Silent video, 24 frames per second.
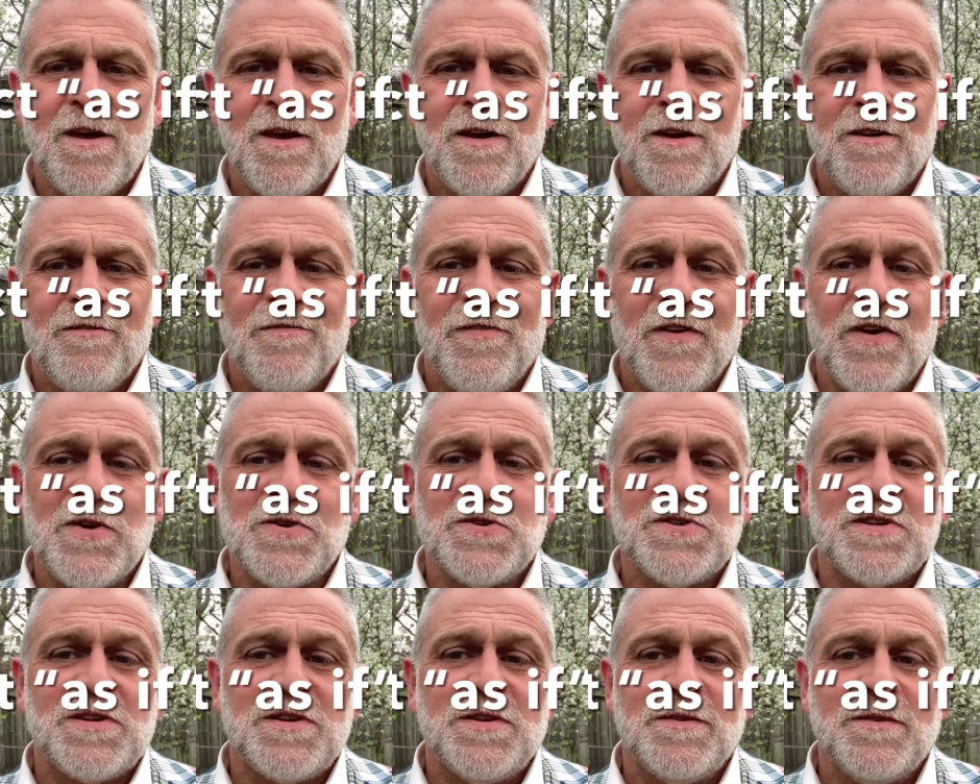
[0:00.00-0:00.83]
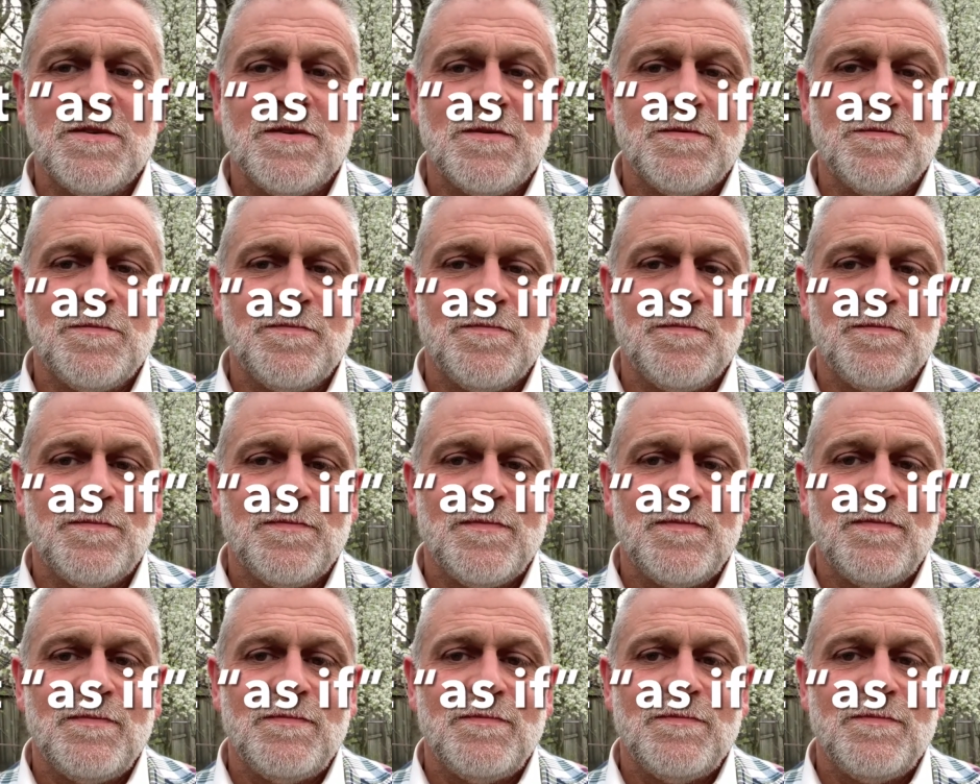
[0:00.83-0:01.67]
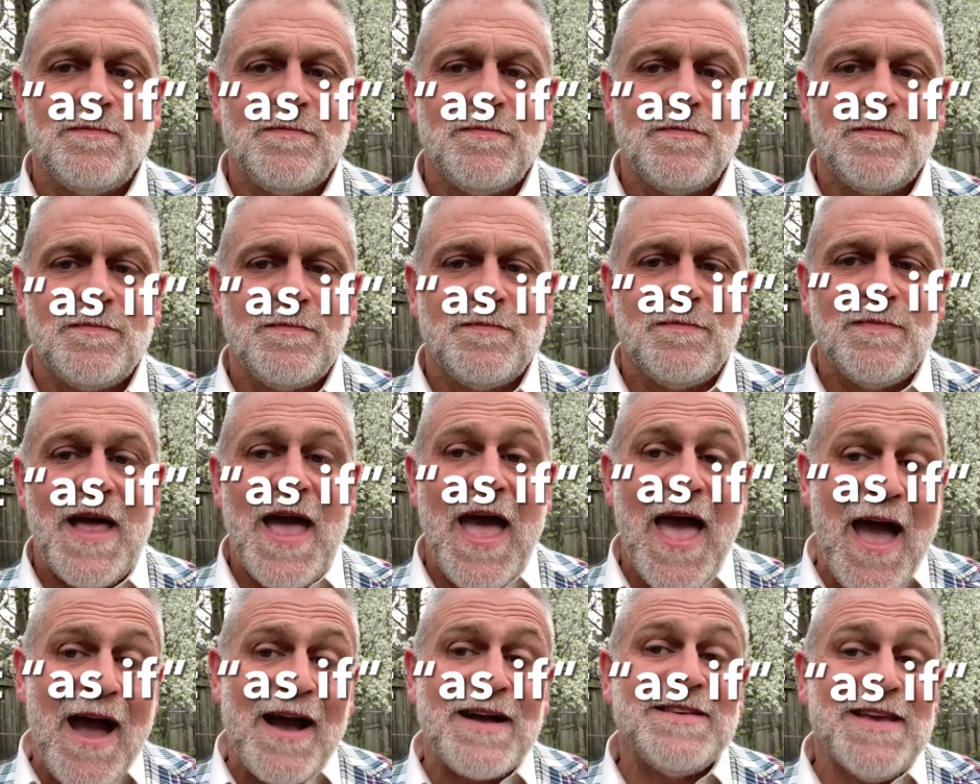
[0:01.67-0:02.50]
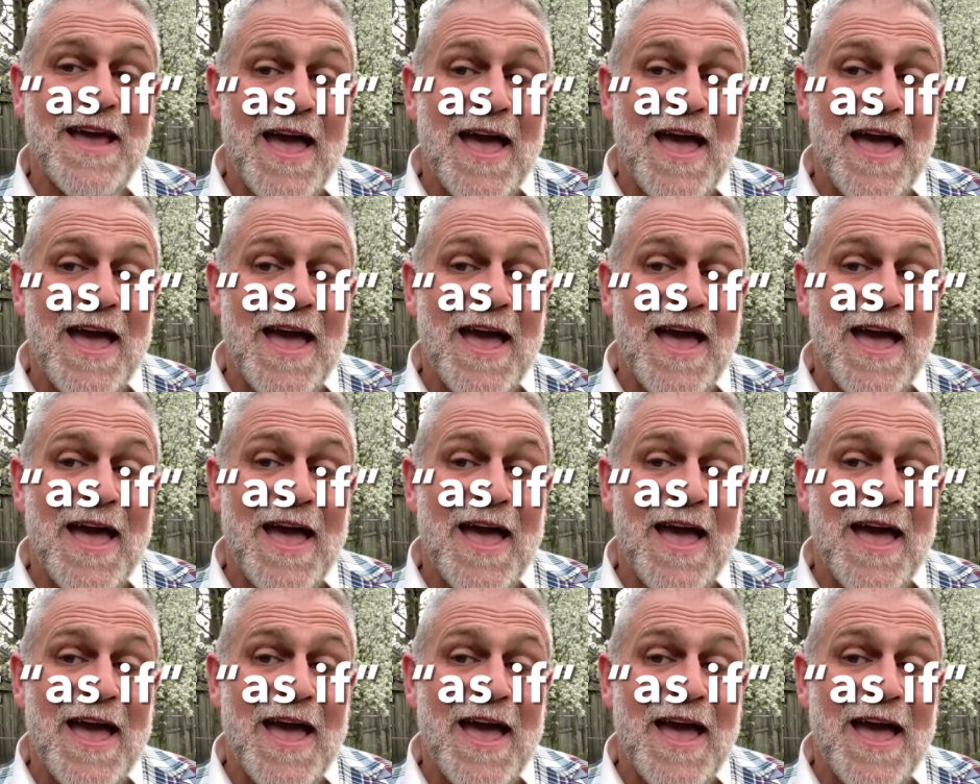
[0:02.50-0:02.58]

First, act